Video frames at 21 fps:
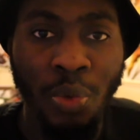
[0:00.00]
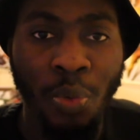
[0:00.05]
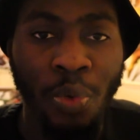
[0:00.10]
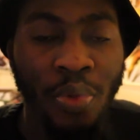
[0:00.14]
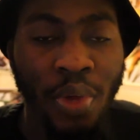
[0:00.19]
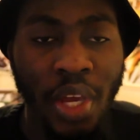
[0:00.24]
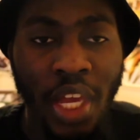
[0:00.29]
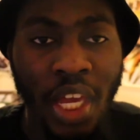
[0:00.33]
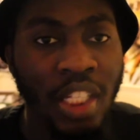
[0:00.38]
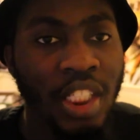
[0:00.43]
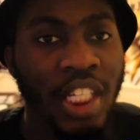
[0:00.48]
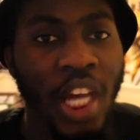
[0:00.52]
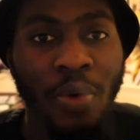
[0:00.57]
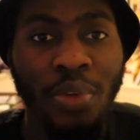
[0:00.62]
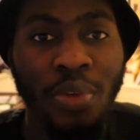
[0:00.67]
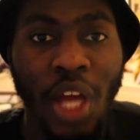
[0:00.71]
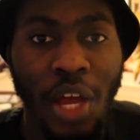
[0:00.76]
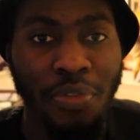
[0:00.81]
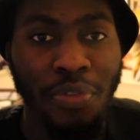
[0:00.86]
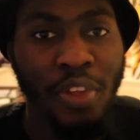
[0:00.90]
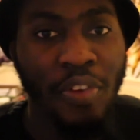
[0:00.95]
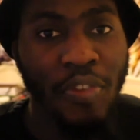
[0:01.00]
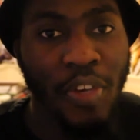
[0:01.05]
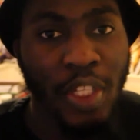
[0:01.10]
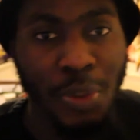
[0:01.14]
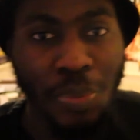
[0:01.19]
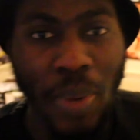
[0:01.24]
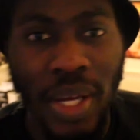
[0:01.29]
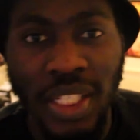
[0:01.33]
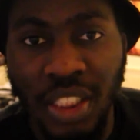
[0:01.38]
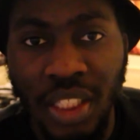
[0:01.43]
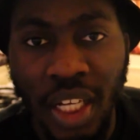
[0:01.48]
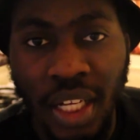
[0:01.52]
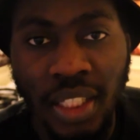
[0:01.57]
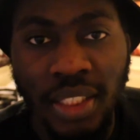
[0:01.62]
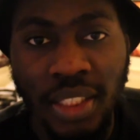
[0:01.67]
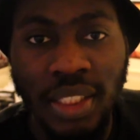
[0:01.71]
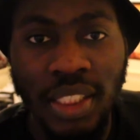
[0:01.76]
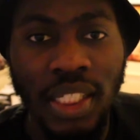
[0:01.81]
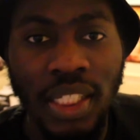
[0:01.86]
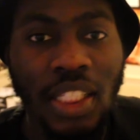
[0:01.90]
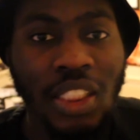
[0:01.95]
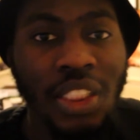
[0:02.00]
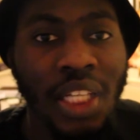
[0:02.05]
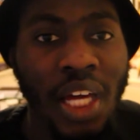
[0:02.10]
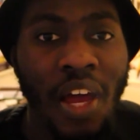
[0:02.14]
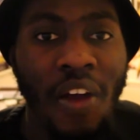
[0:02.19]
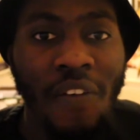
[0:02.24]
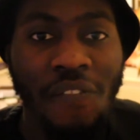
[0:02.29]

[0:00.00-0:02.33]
With each character has different specialities,